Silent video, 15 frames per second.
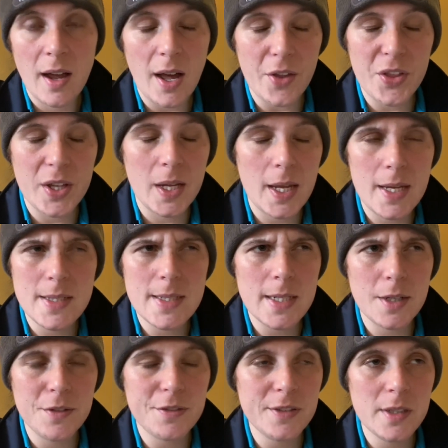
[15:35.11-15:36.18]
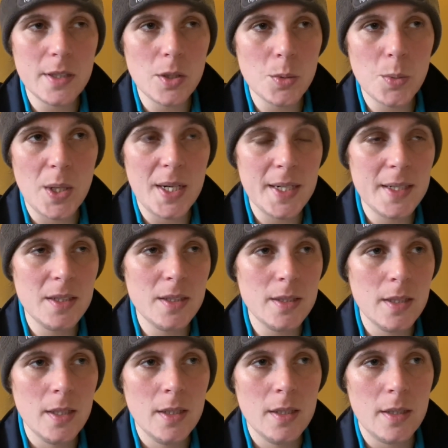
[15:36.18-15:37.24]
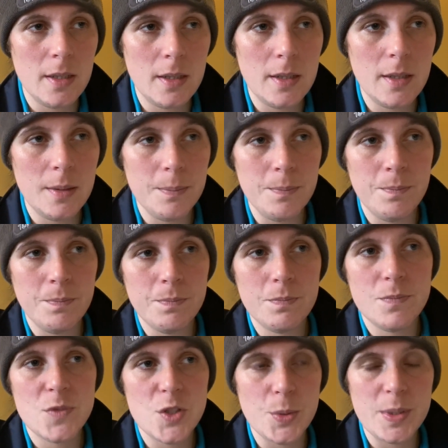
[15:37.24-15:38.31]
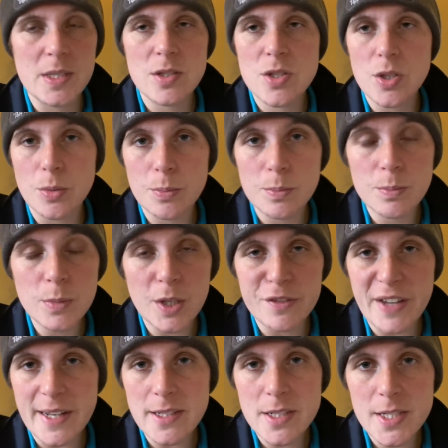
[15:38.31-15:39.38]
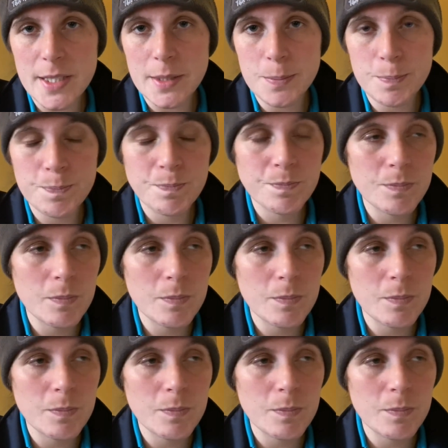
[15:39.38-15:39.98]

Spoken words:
I think he did it for a little while, doing some eventing